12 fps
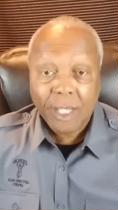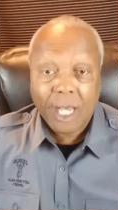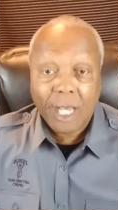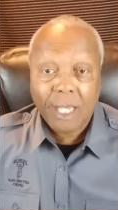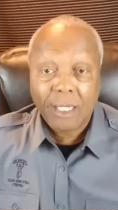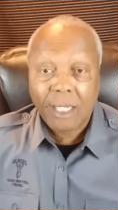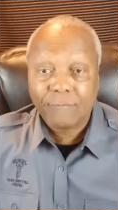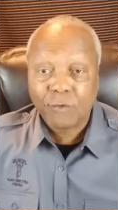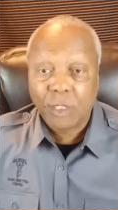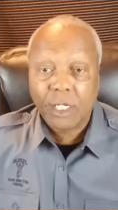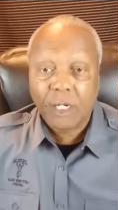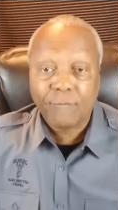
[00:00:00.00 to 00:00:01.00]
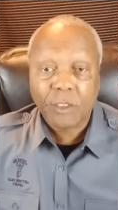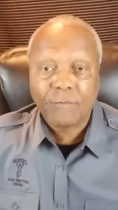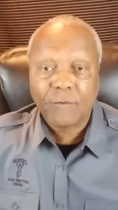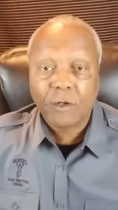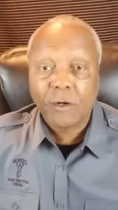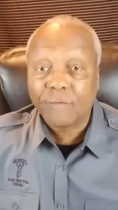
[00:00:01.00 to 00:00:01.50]
Uh, uh, if you're here for the
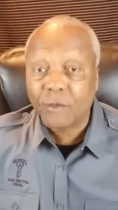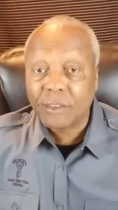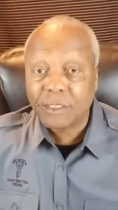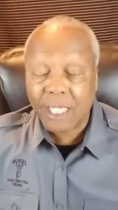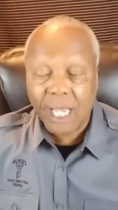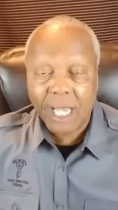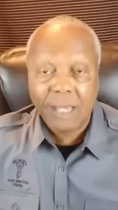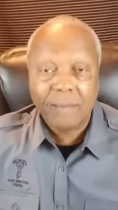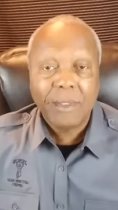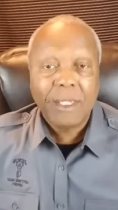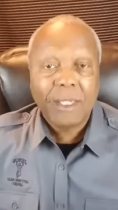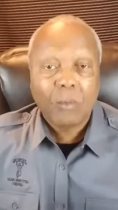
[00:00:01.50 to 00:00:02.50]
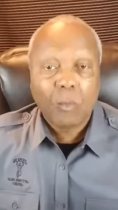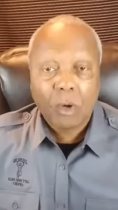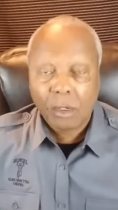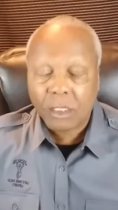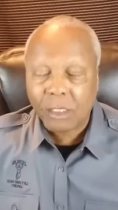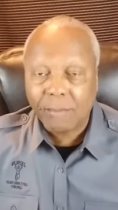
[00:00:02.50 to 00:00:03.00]
very first time,
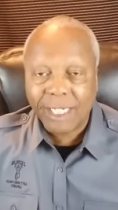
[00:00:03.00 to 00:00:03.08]
welcome.